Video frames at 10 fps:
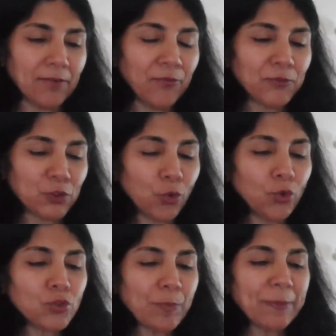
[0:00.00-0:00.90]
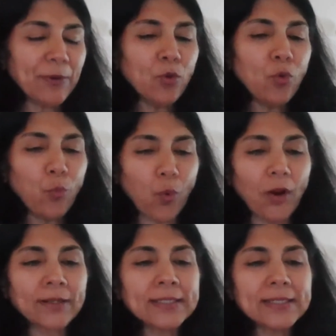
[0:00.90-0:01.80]
those people who
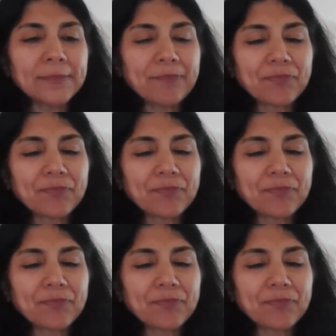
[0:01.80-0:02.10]
want